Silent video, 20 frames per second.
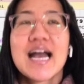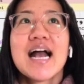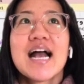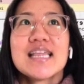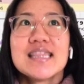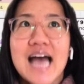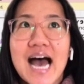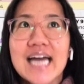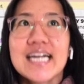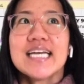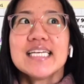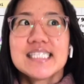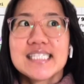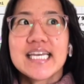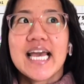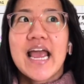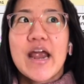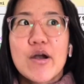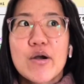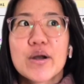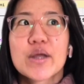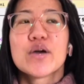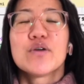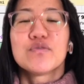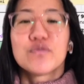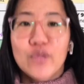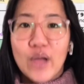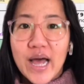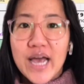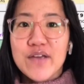That is the area of
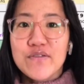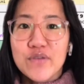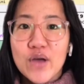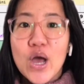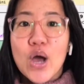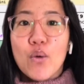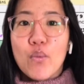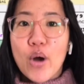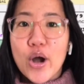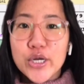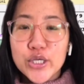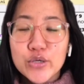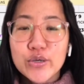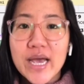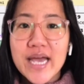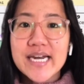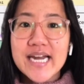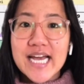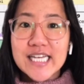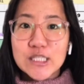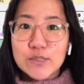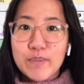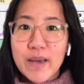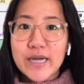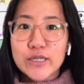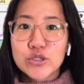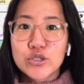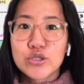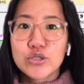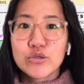life where you can
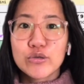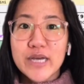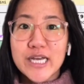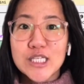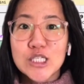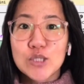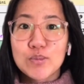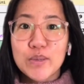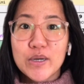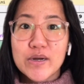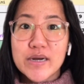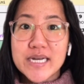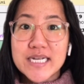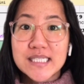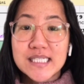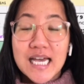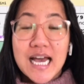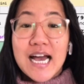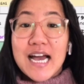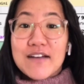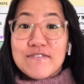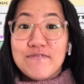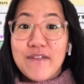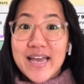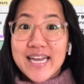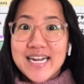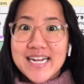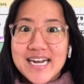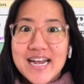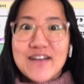expect to experience
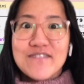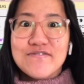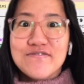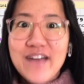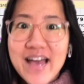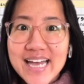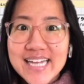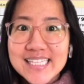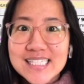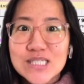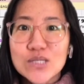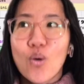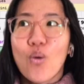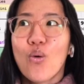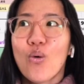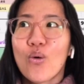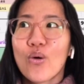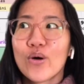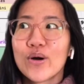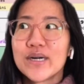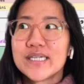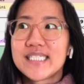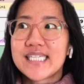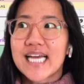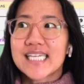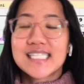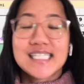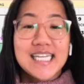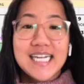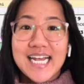fated events or
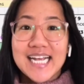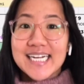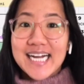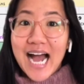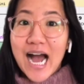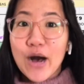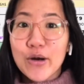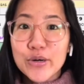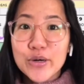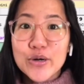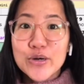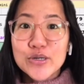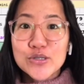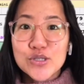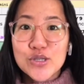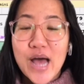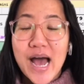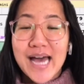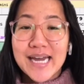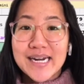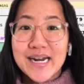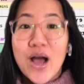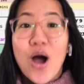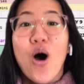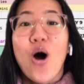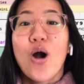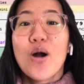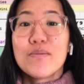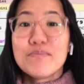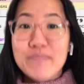destined encounters that
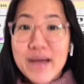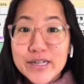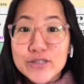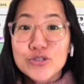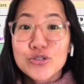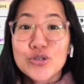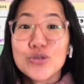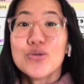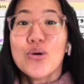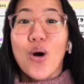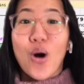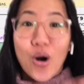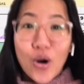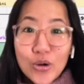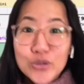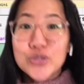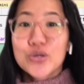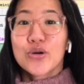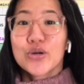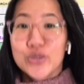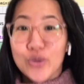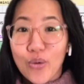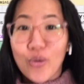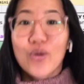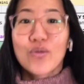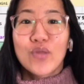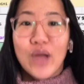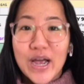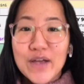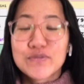are meant to alter your
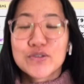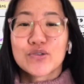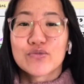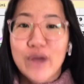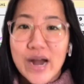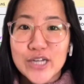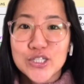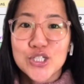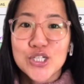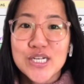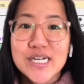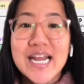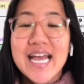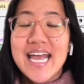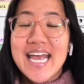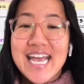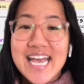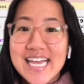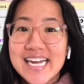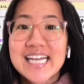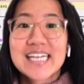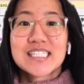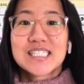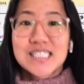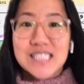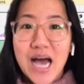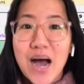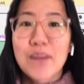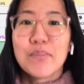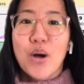life direction in
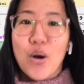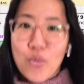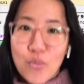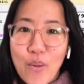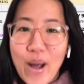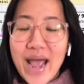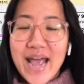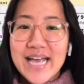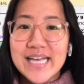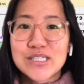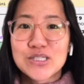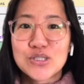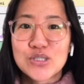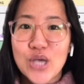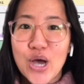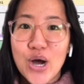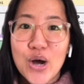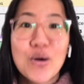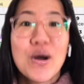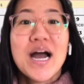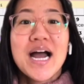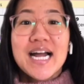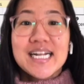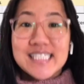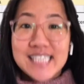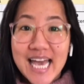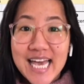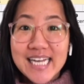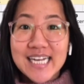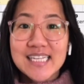some way. So
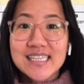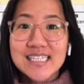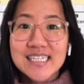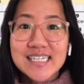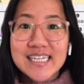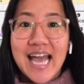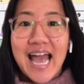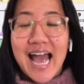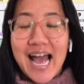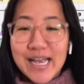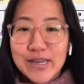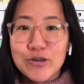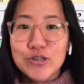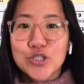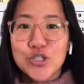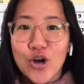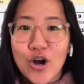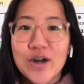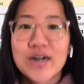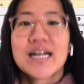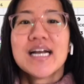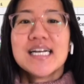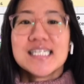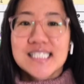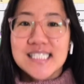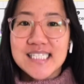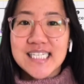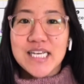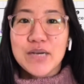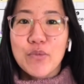take a look at your chart,
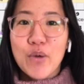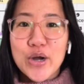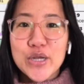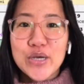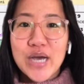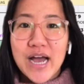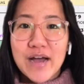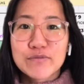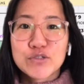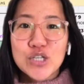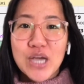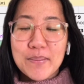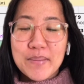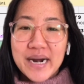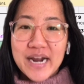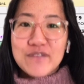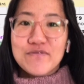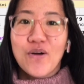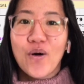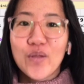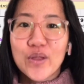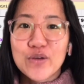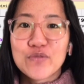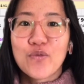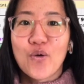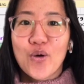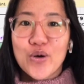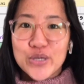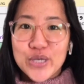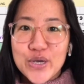see where you have Gemini falling
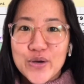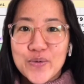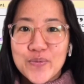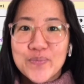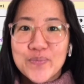for you.